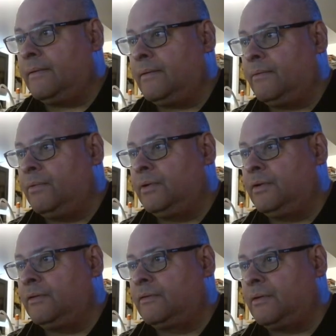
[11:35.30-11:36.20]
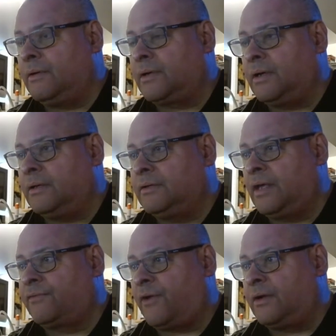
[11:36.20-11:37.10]
Windows. Okay,
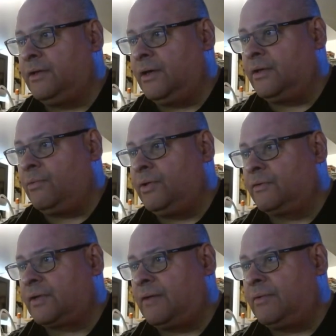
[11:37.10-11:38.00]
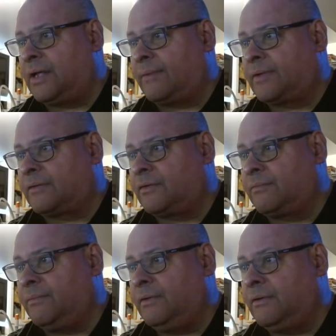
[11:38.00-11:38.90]
James Foley. The other Windows 11 laptop took
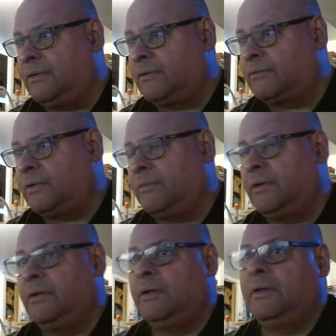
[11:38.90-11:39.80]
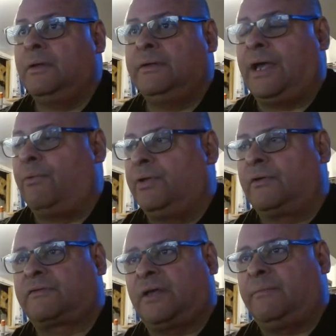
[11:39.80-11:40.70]
me 20 minutes. Yeah,
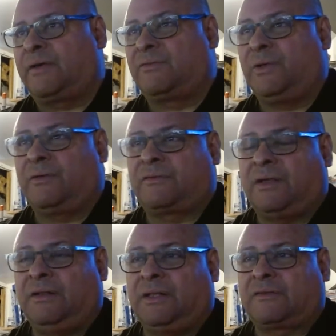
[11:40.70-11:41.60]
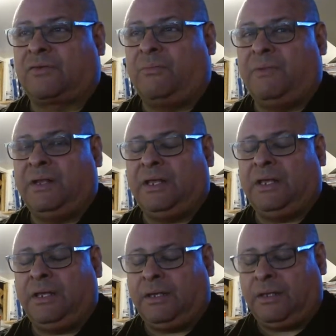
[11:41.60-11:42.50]
Windows 10 because Windows 10 there's so
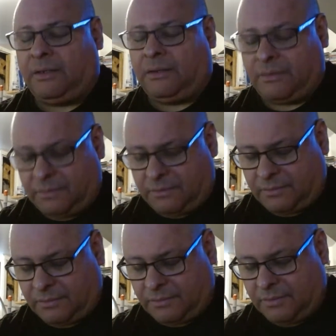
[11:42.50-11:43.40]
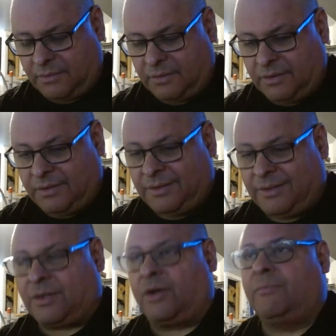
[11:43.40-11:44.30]
many.
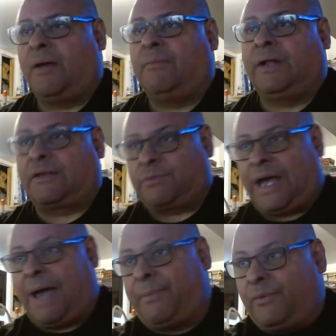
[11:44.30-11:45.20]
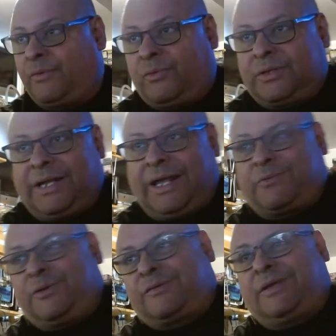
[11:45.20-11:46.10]
Cause remember that's what happened with the last
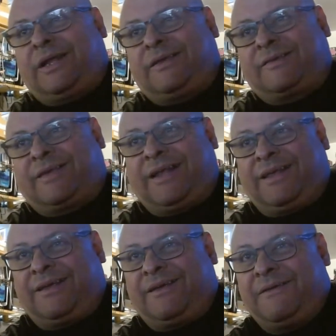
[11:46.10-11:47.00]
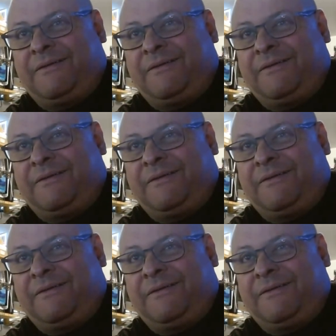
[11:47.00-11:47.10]
Windows 10 I just had here.